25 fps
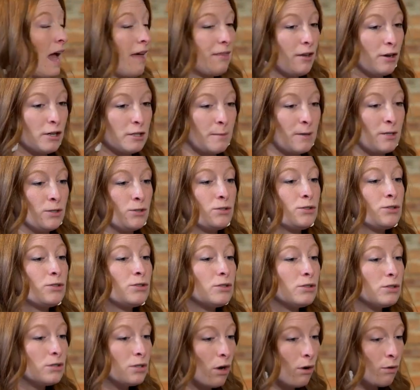there's been
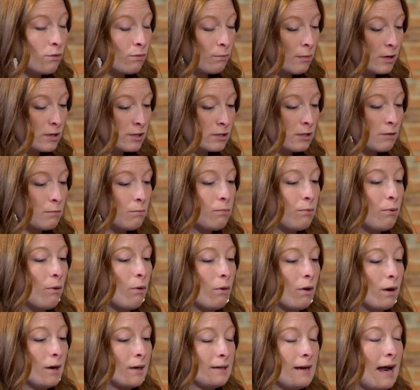so much
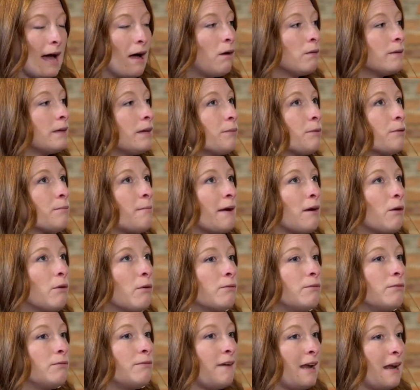support, not only with my
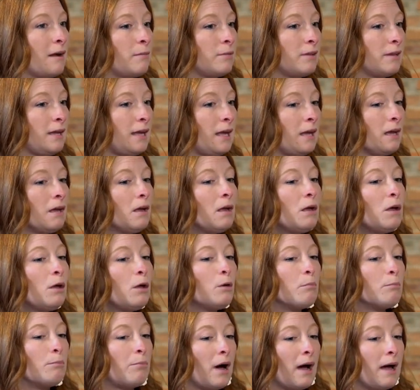own family,
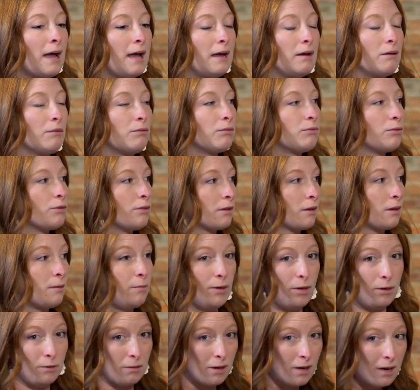but through the
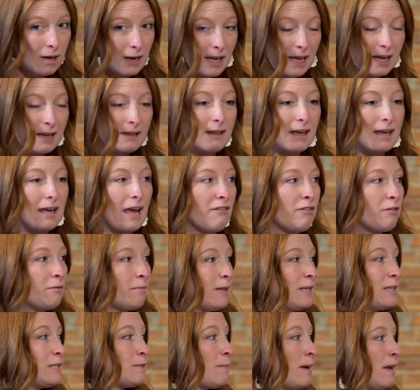community. Like,
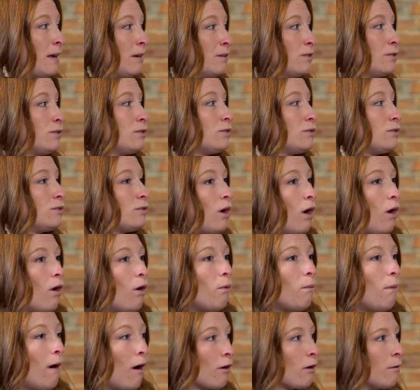everybody's been
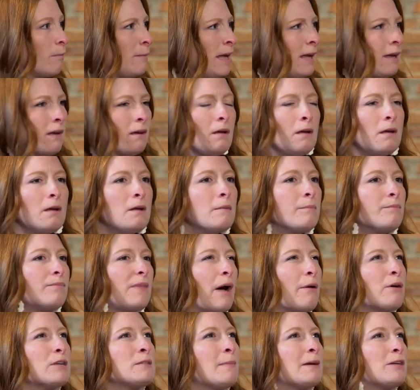so welcoming.
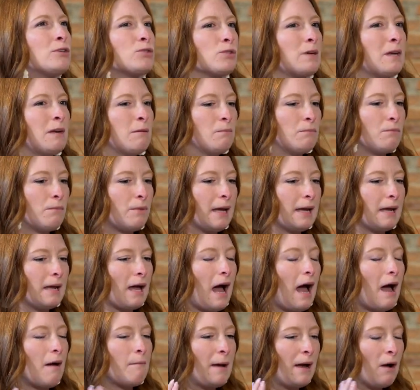That was my dream. Like,
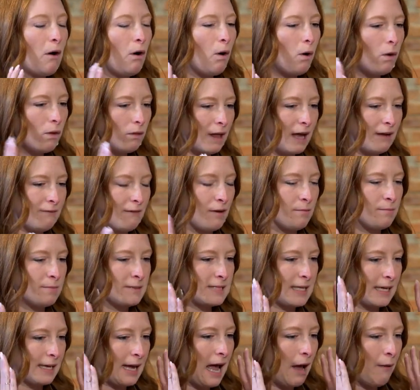my whole life I
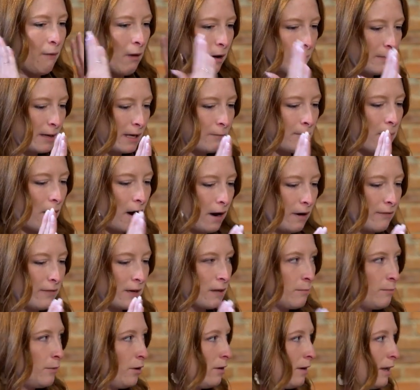was like, I want to be a part of a
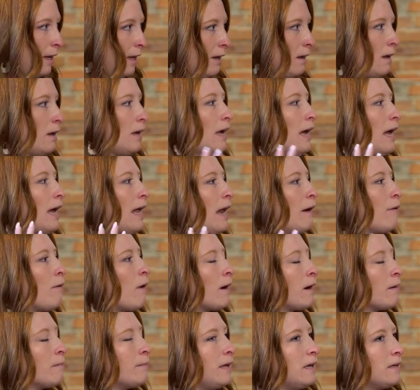community and I
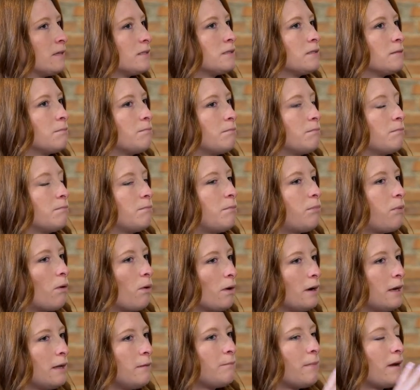want to be
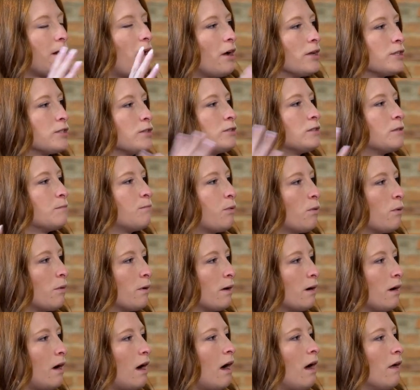supported, but also
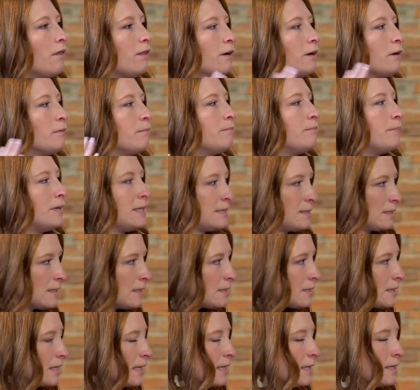support other
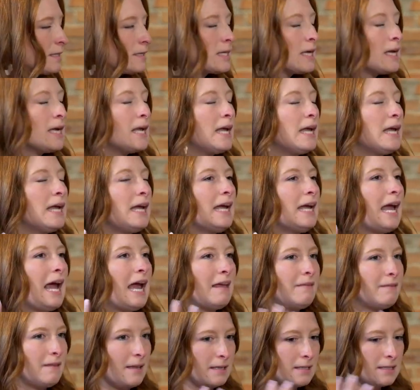businesses. Right.
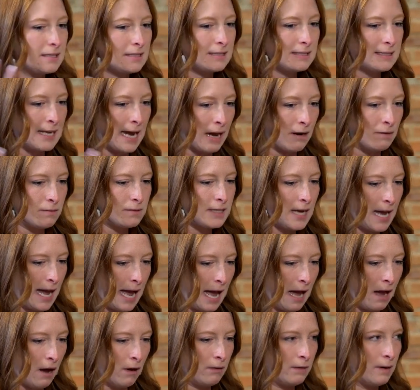And this
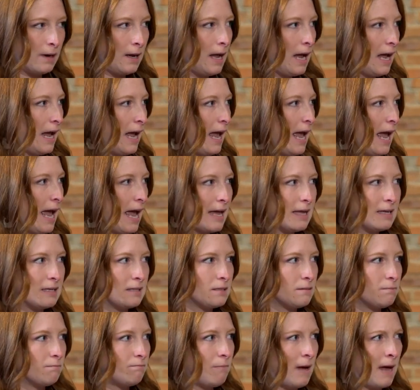downtown
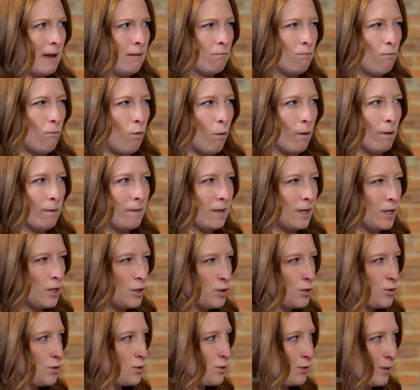has been more than a
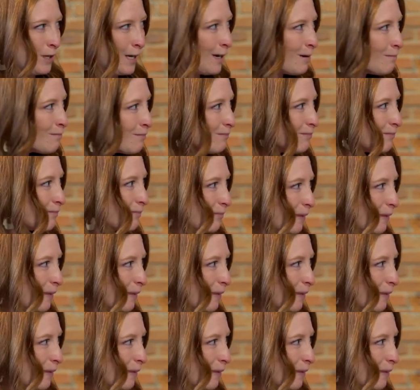dream mm-hmm.